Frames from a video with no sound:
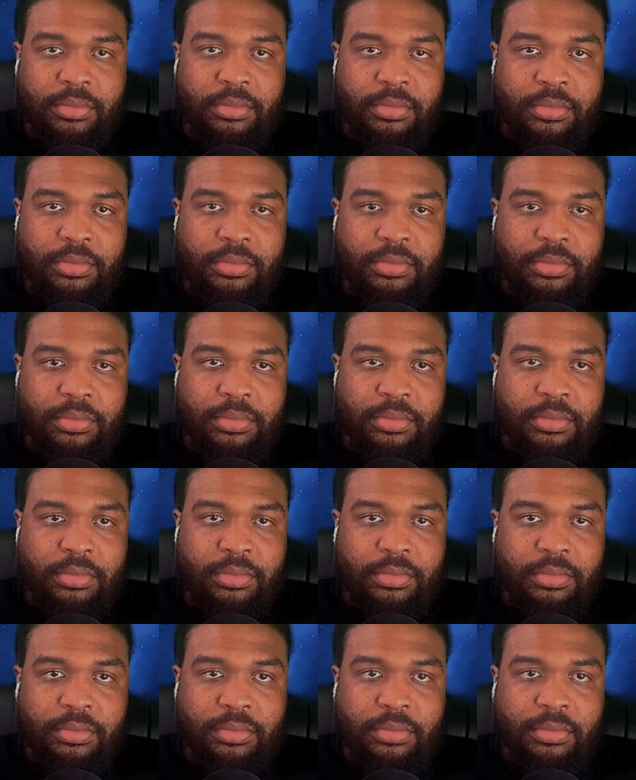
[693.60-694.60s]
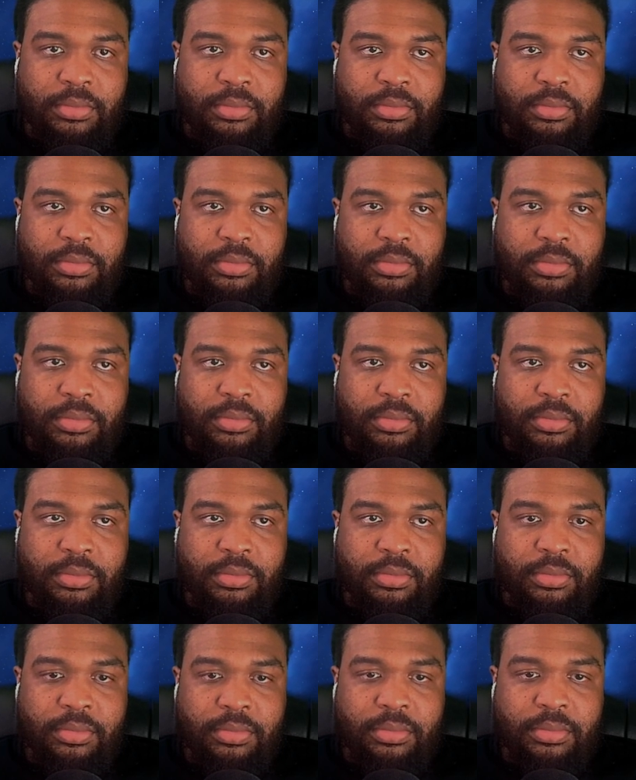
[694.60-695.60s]

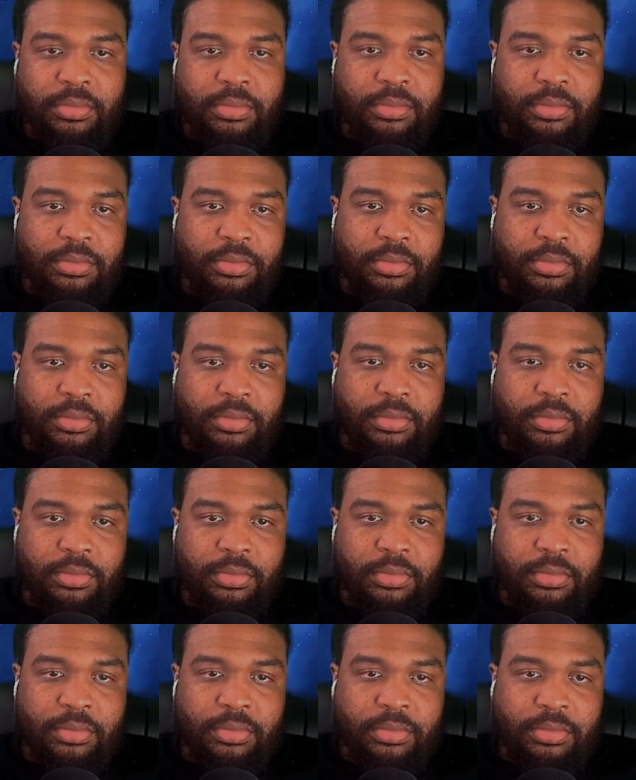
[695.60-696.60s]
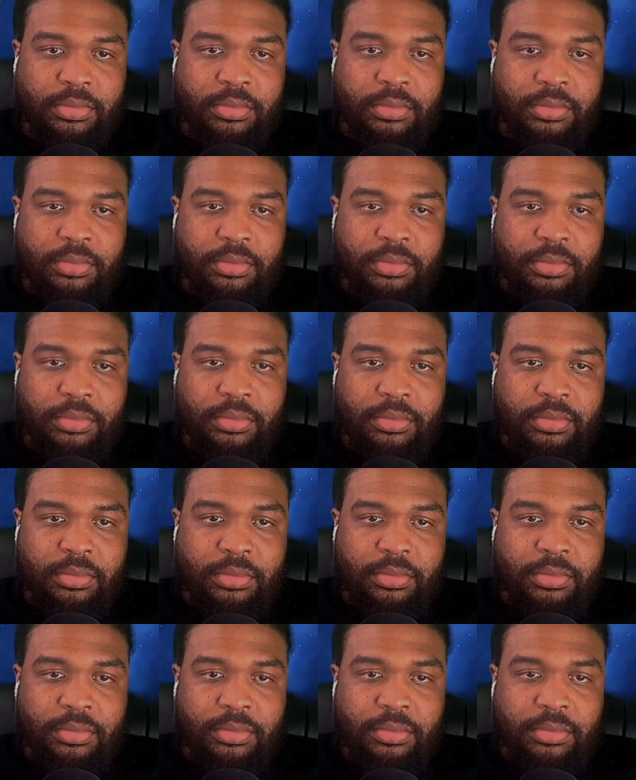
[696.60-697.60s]

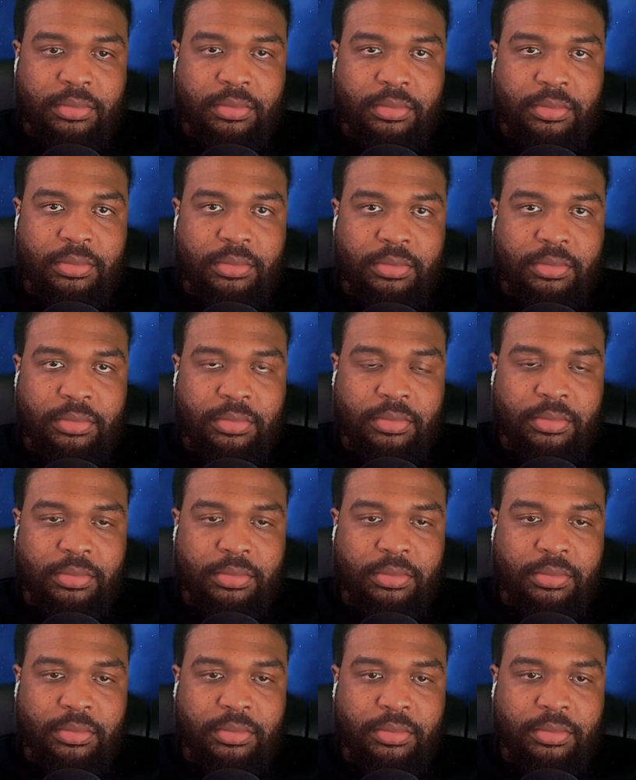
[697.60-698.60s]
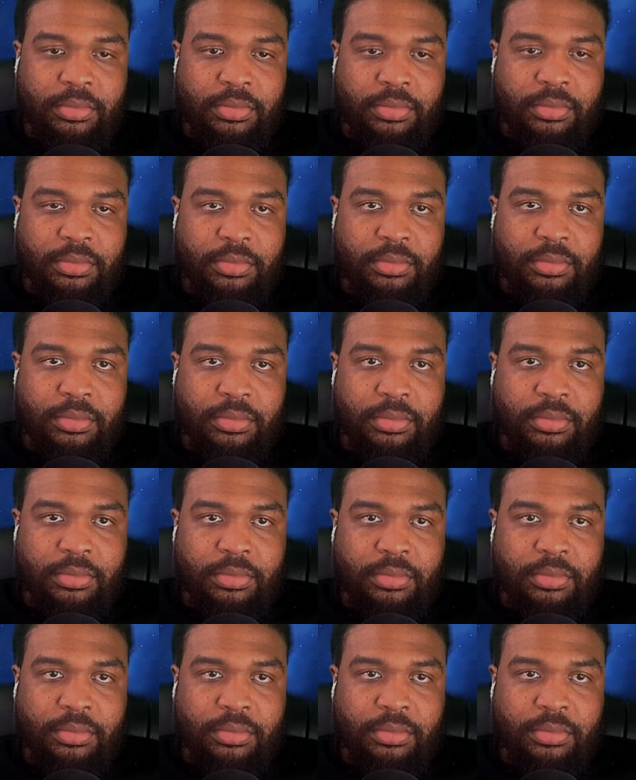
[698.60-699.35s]
(silent)